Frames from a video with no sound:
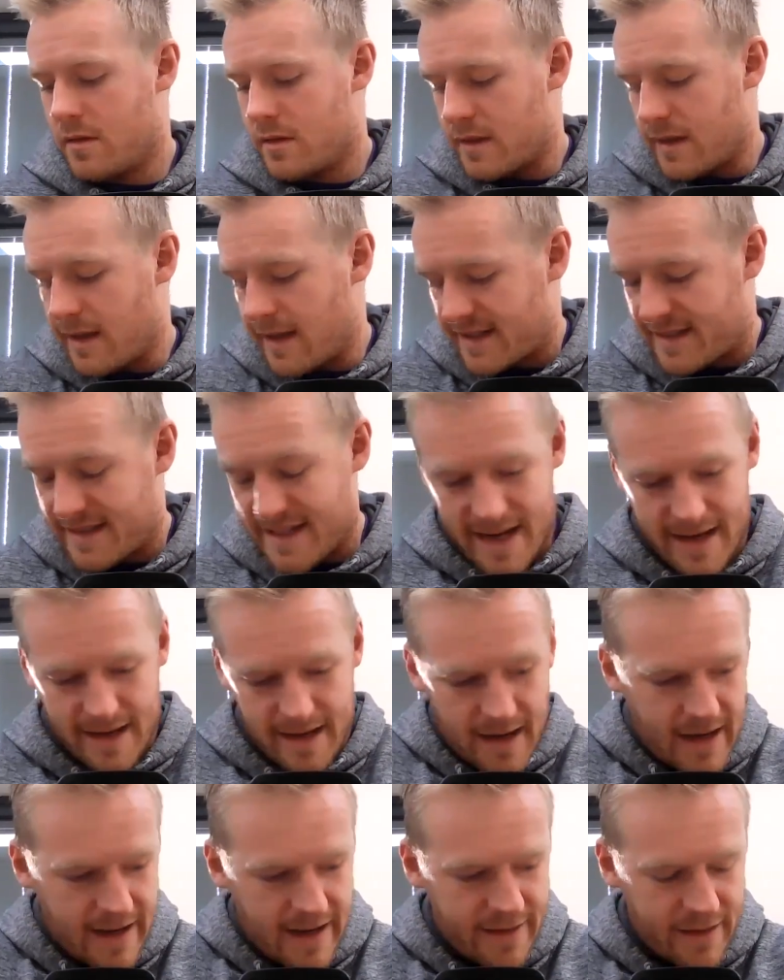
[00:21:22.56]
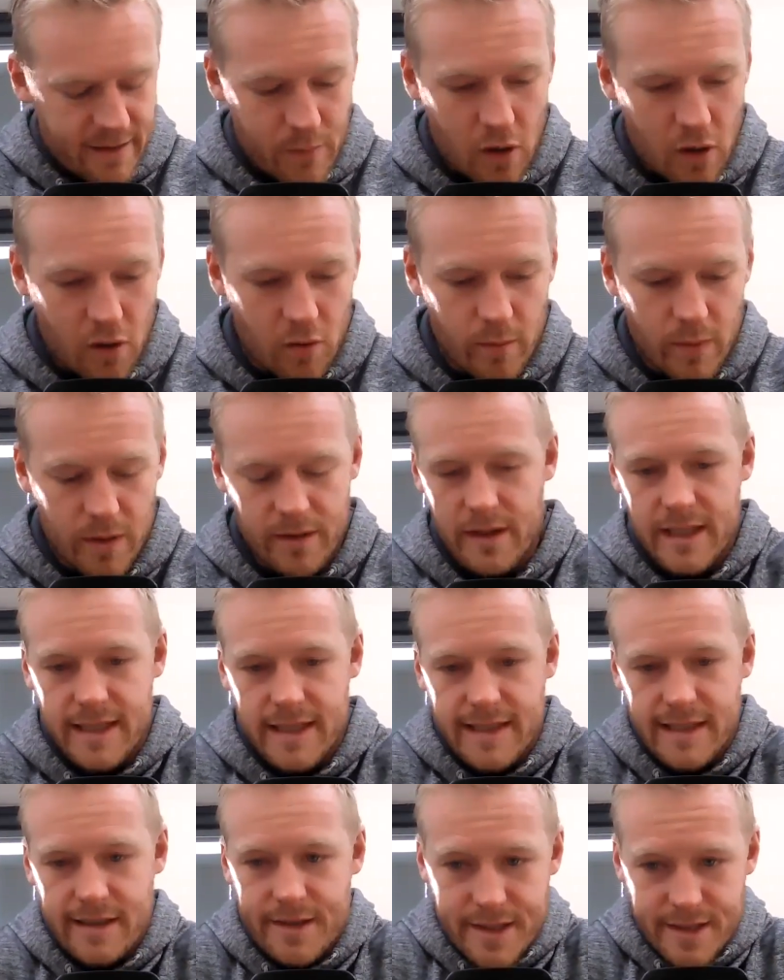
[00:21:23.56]
Like I said, at the moment,
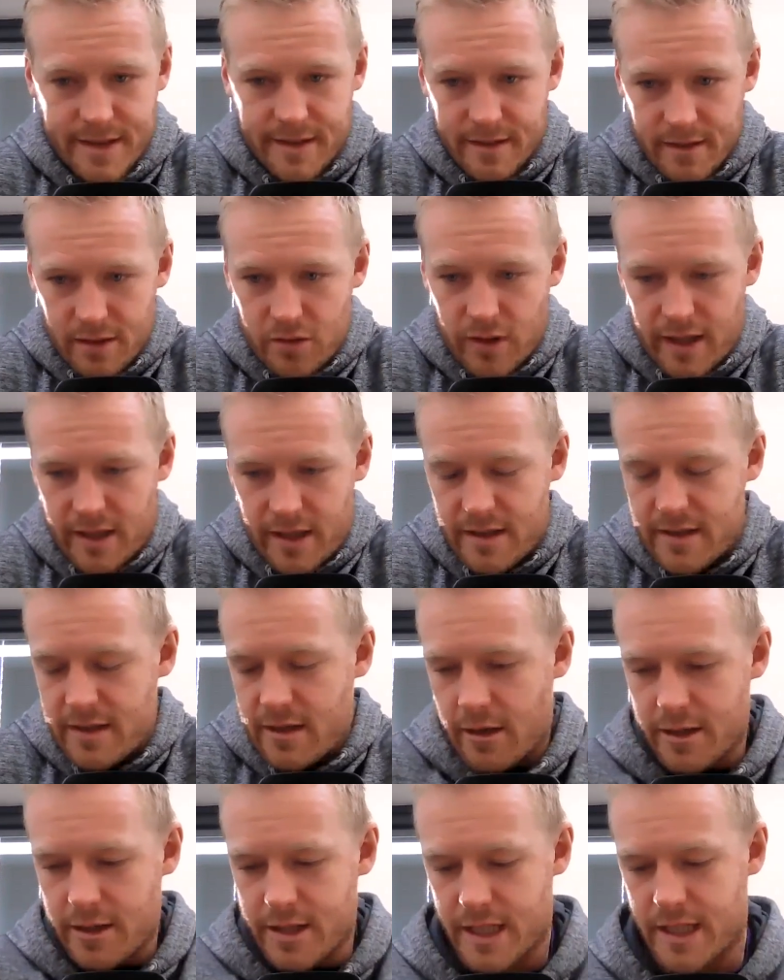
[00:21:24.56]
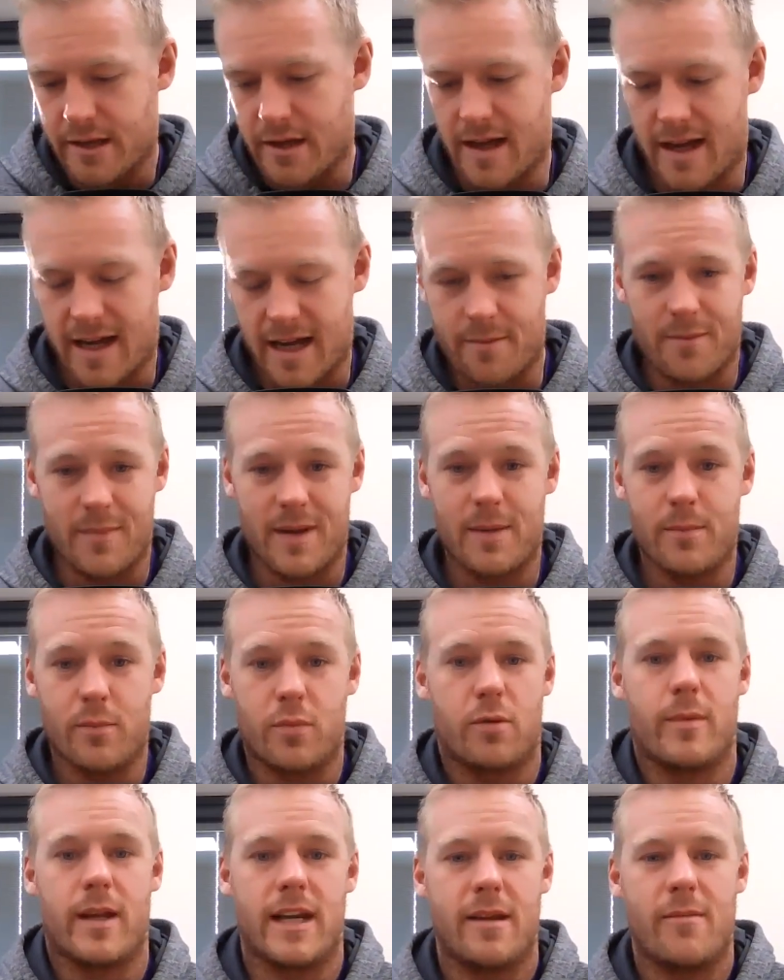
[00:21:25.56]
this is a training strategy that I'm
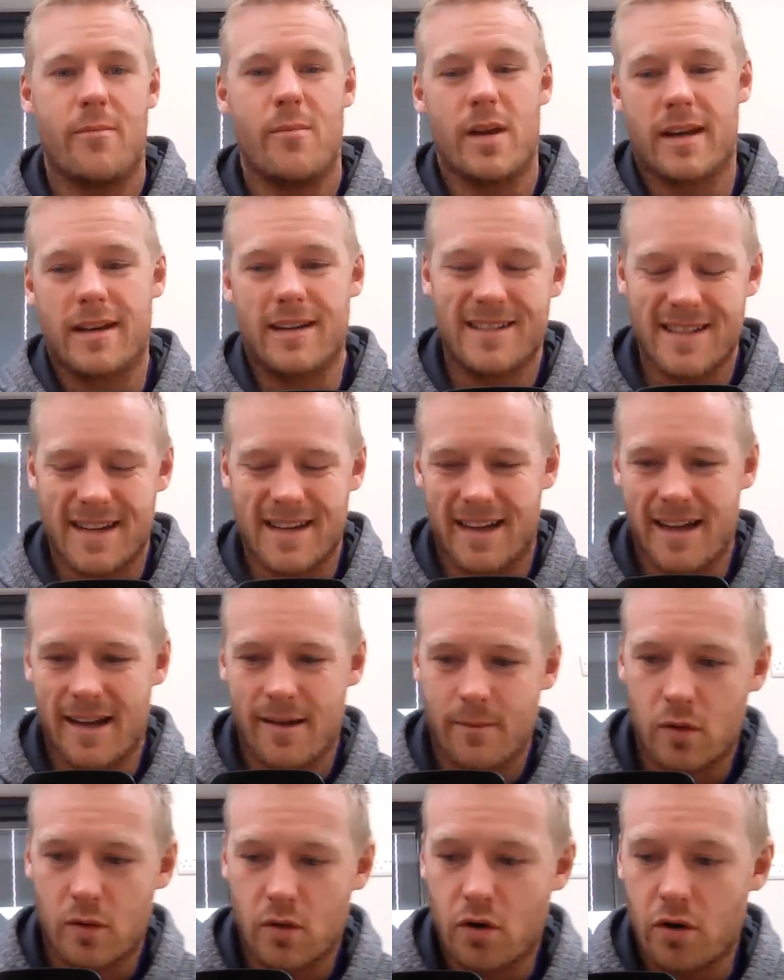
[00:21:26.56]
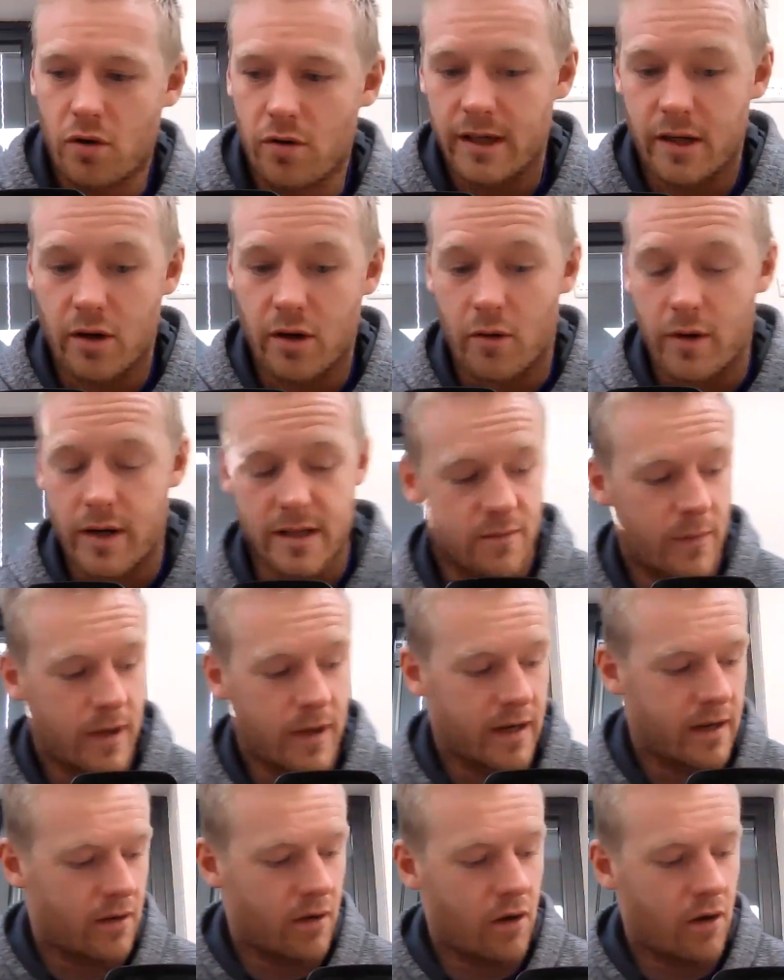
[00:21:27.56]
implementing because I am currently going into my